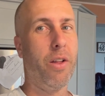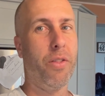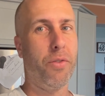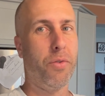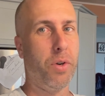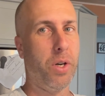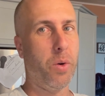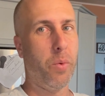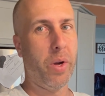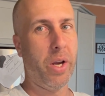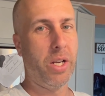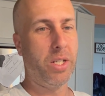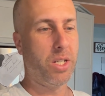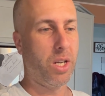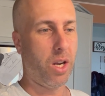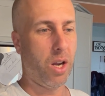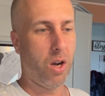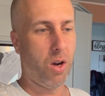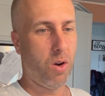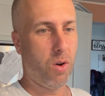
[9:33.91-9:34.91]
3 weeks
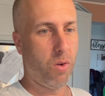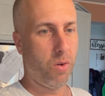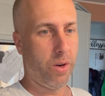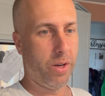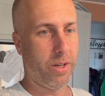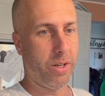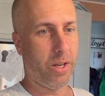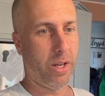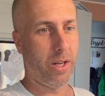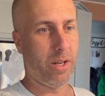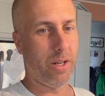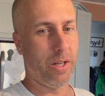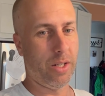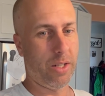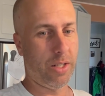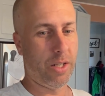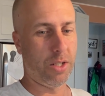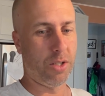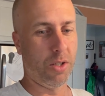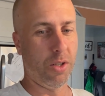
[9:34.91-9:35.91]
ago, and
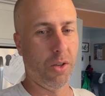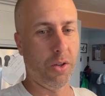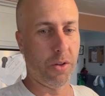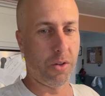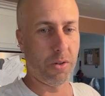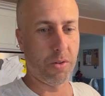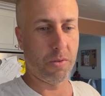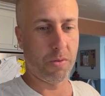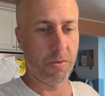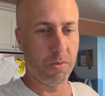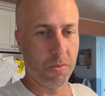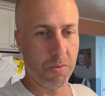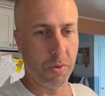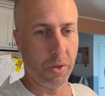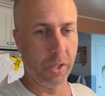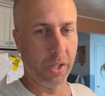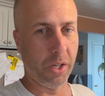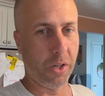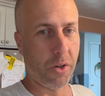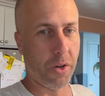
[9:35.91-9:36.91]
it doesn't look
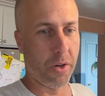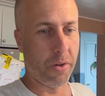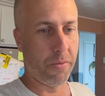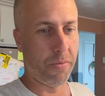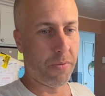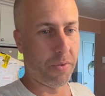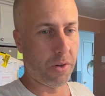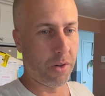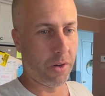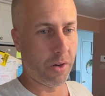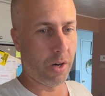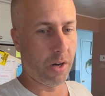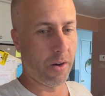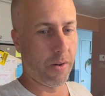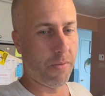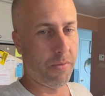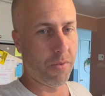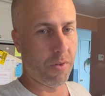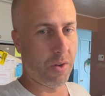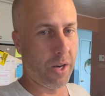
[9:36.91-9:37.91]
really good
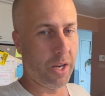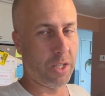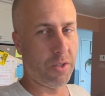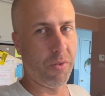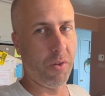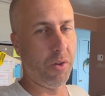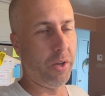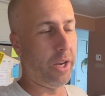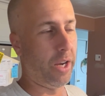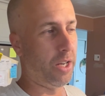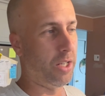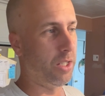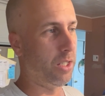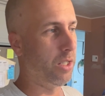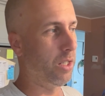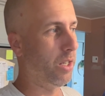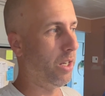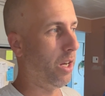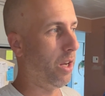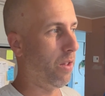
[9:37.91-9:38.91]
for the next few
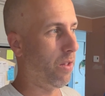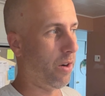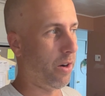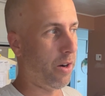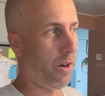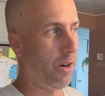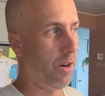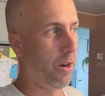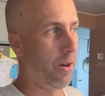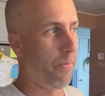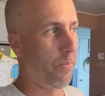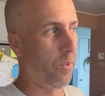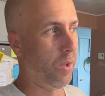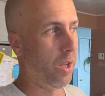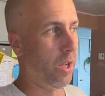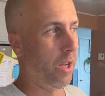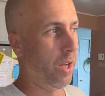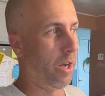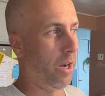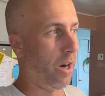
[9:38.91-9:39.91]
days either.
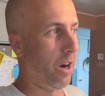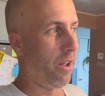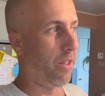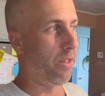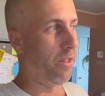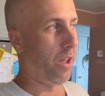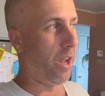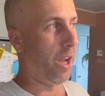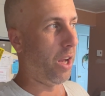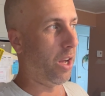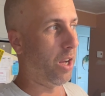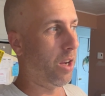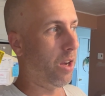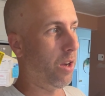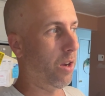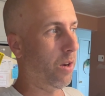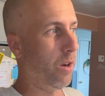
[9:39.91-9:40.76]
I think